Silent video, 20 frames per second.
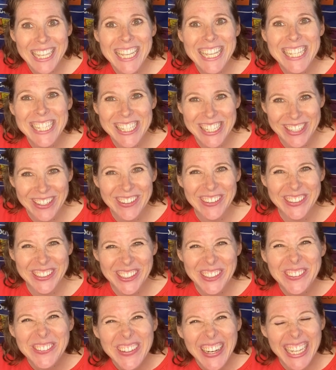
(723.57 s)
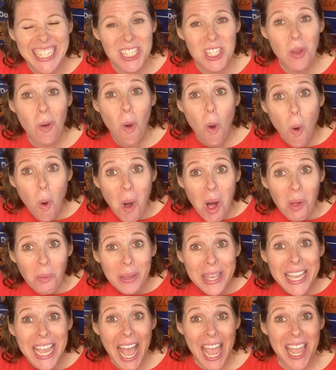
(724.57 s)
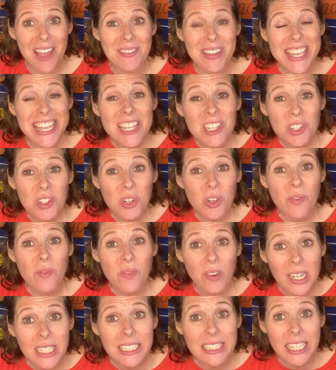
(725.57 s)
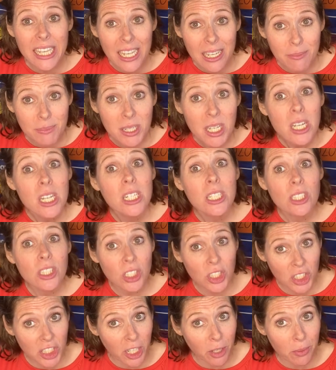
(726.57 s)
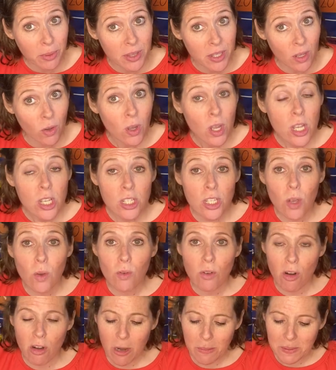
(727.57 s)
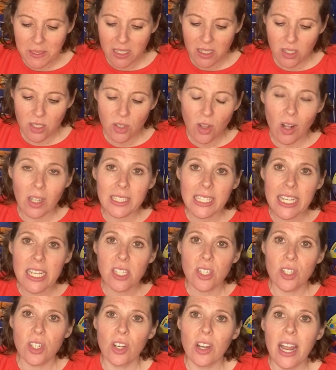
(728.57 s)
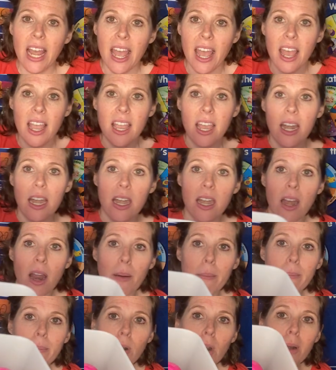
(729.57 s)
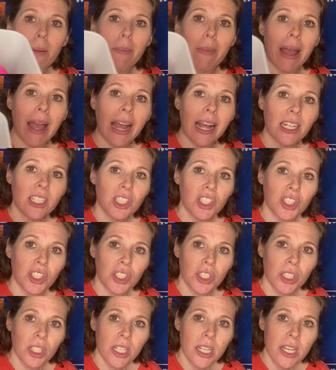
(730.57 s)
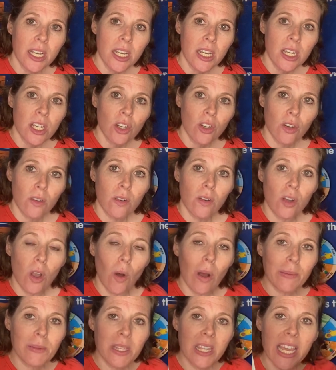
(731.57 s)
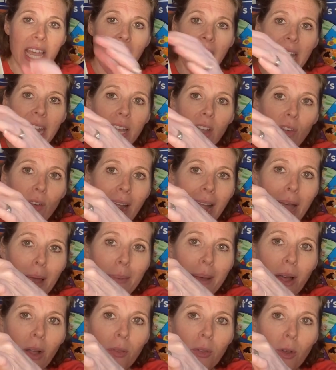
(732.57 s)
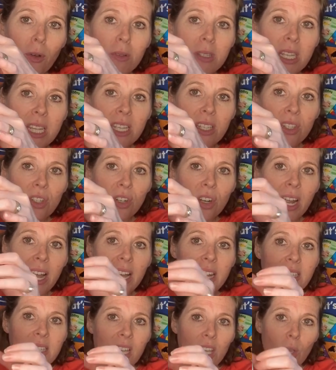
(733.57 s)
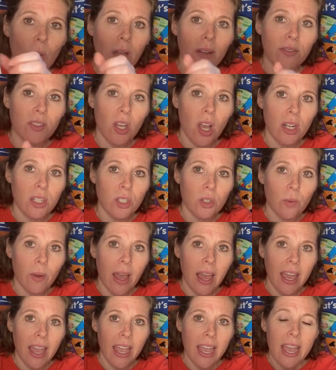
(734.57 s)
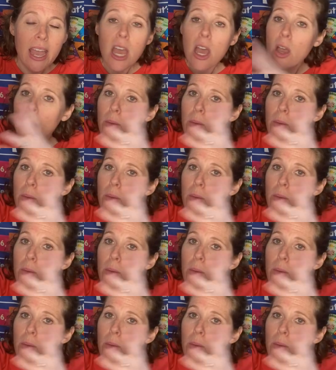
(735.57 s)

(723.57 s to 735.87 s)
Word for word: Easter, you're right. So all week I have Easter fun games to share with you. So grown-ups, this is called Easter egg number match. Go up to the attic, grab out those Easter eggs that you have tucked away,